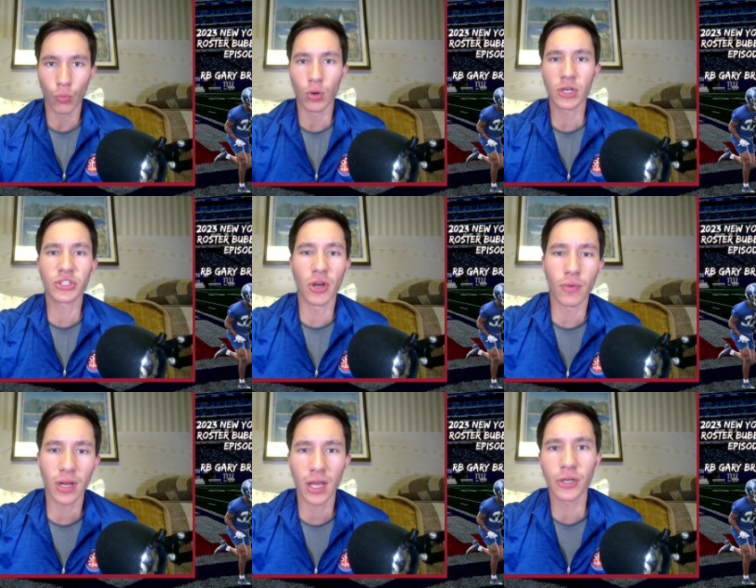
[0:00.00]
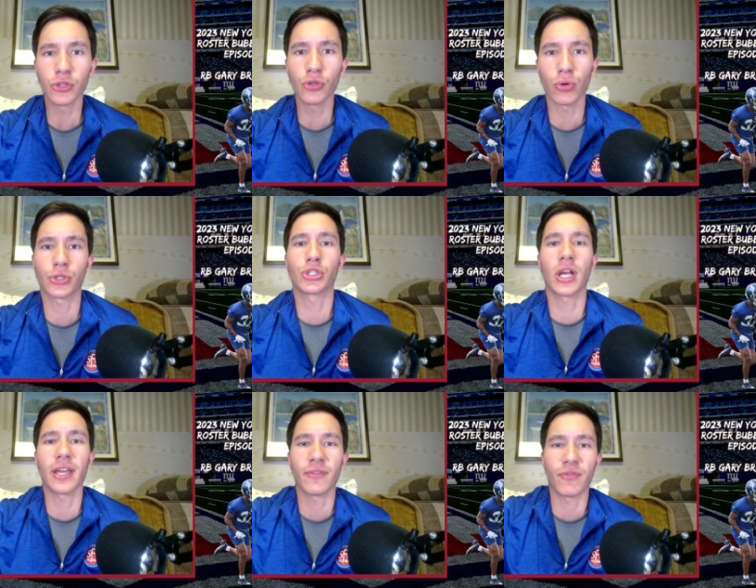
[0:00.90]
What is going on, New York
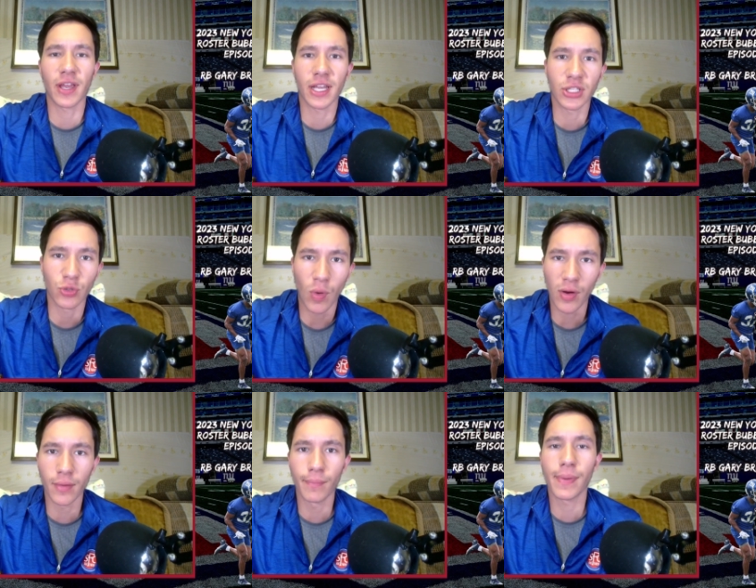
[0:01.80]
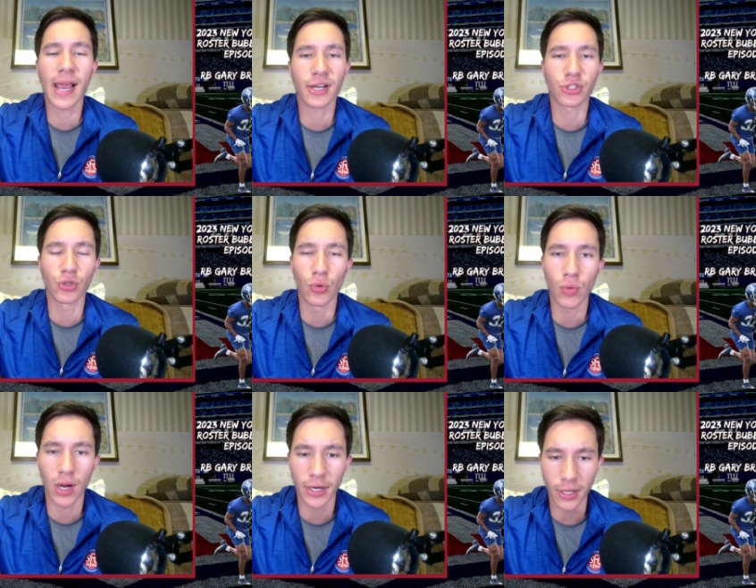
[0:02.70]
Giant fans? Welcome back
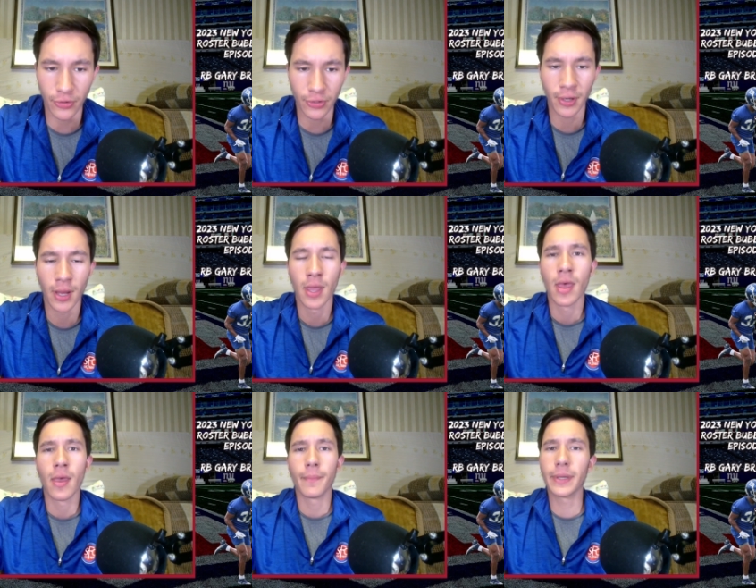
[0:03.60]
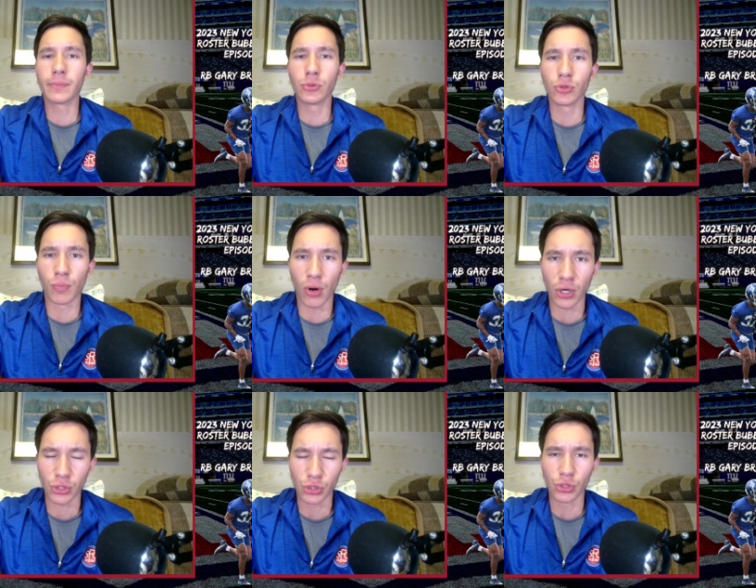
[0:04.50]
to another Big Blue in the
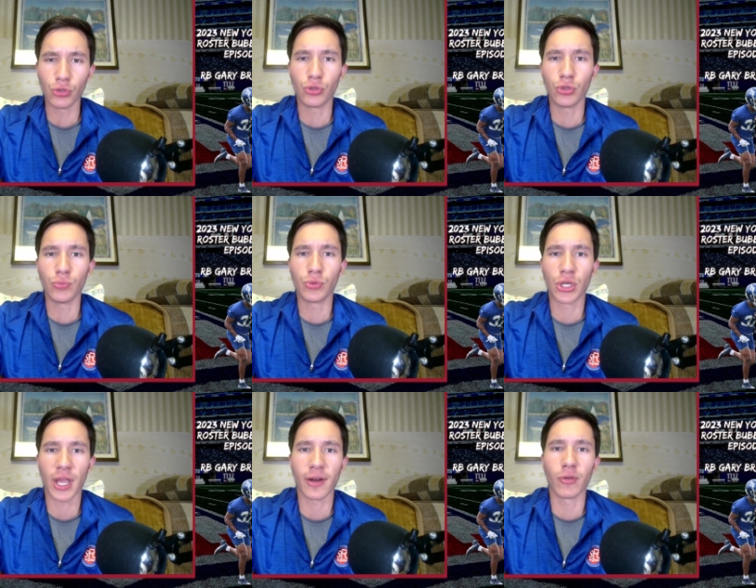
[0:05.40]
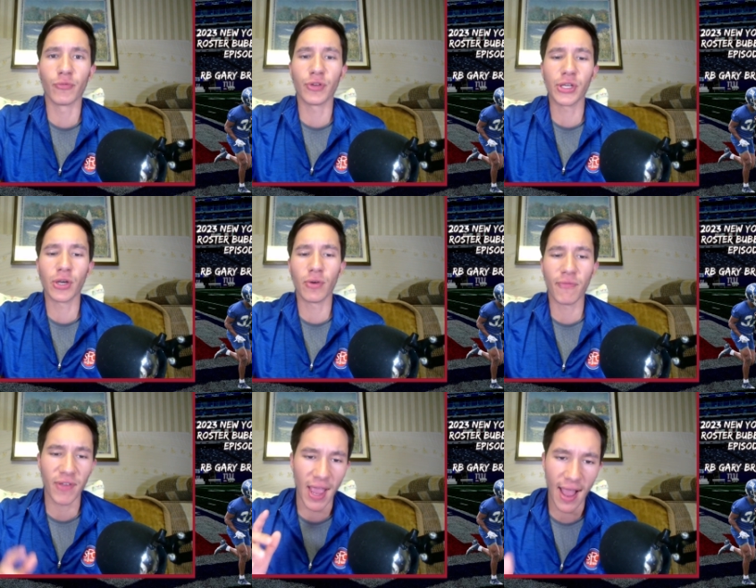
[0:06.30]
Bronx YouTube channel video.
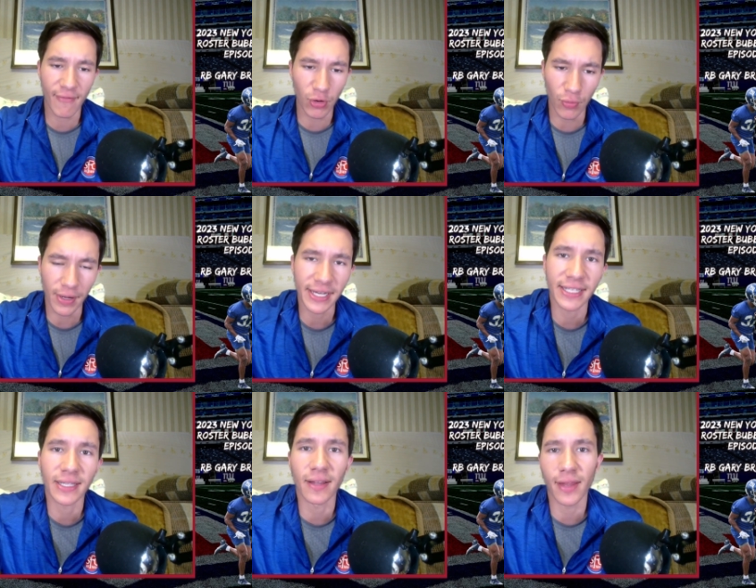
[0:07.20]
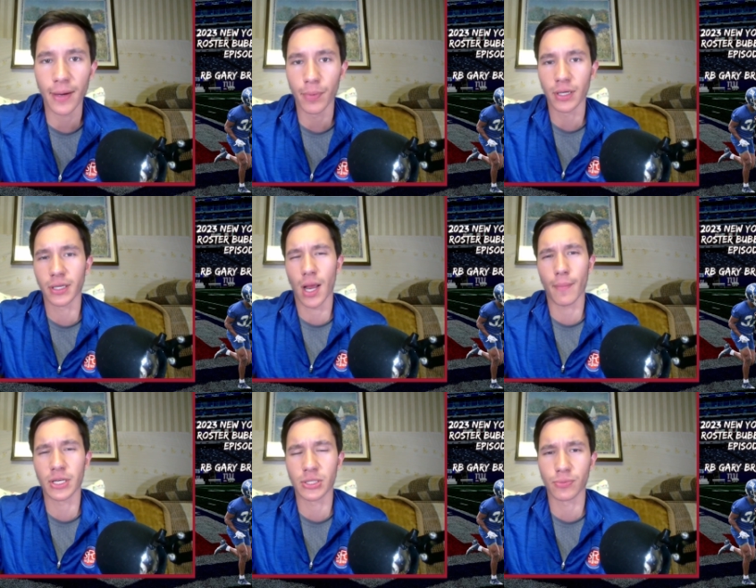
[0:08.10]
If you haven't already, hit that like button,
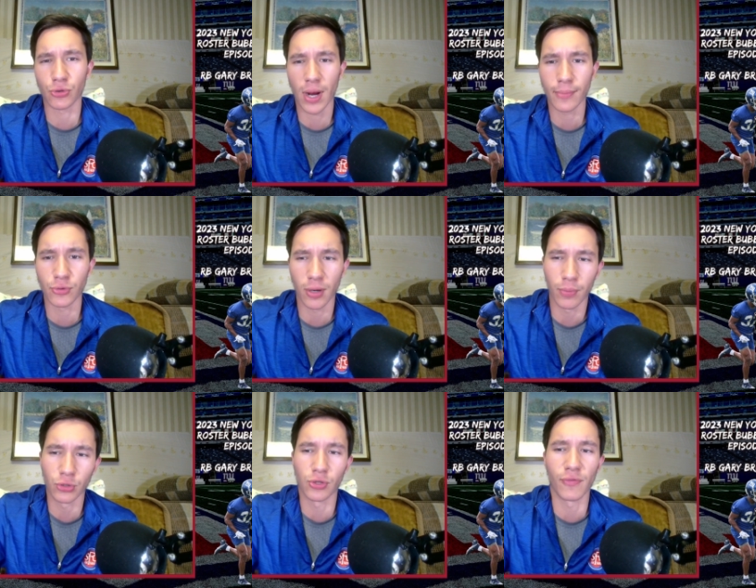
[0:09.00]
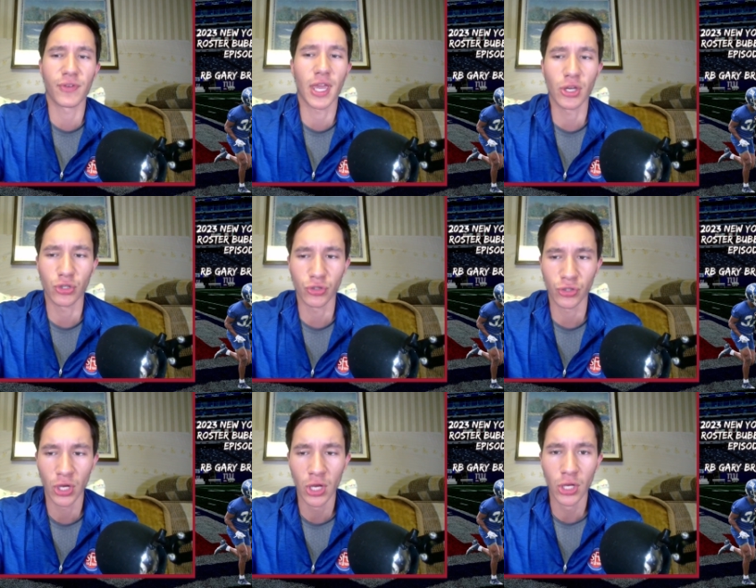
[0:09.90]
comment, and subscribe. Turn on post notifications
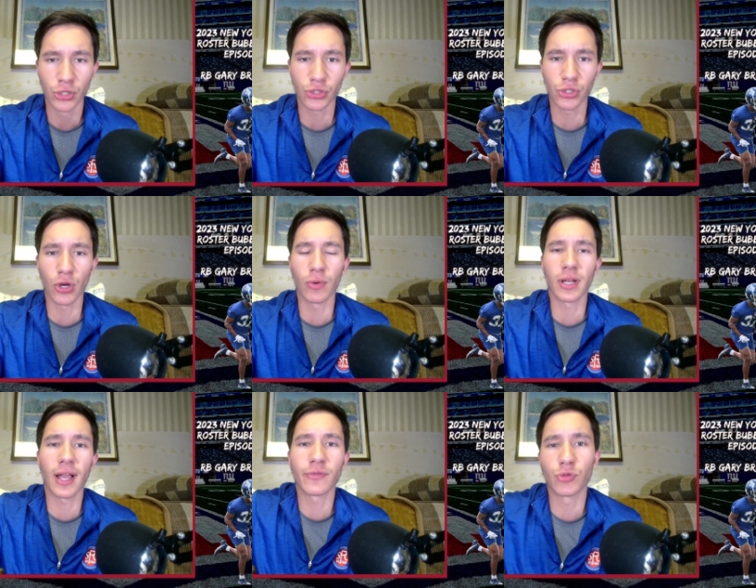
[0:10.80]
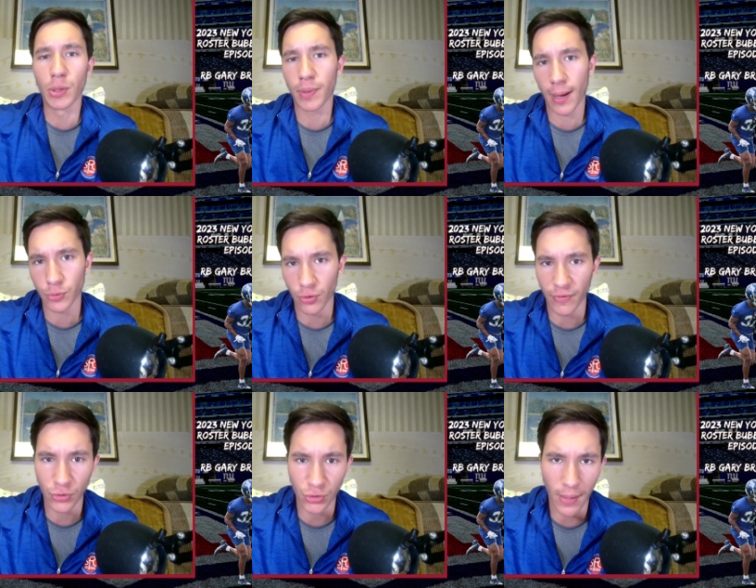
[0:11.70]
so you know when a live stream pops or a
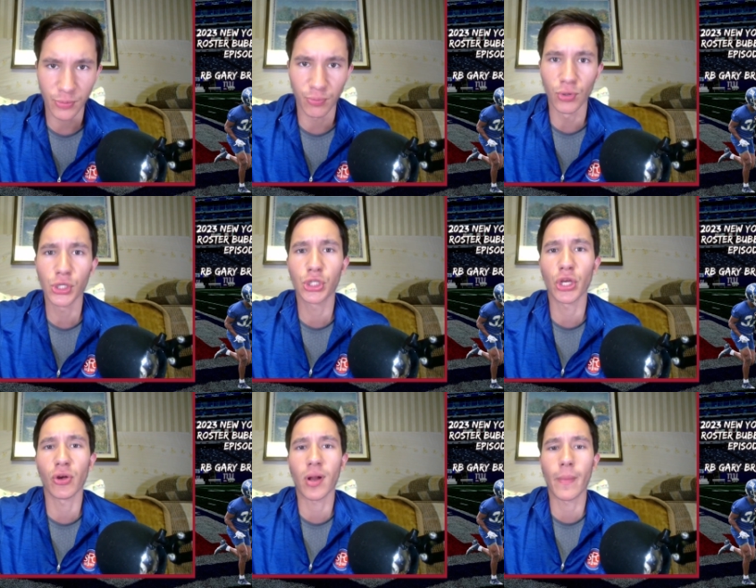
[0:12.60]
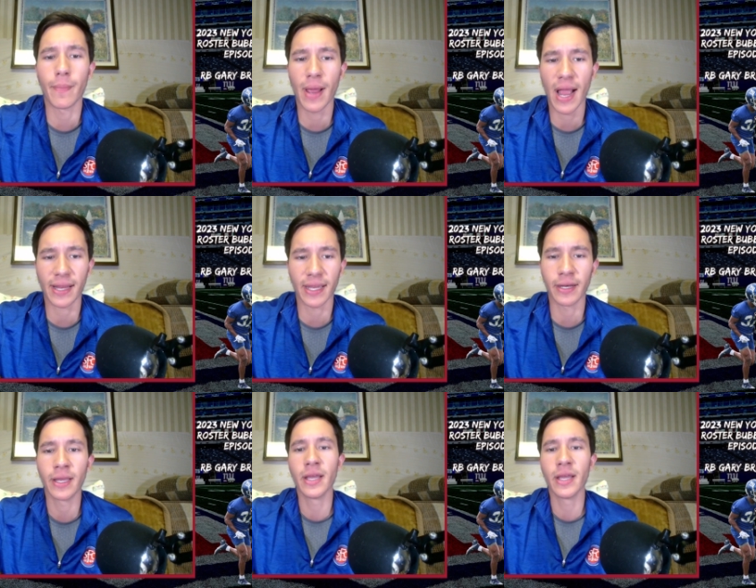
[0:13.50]
video drops. Appreciate y'all coming back. And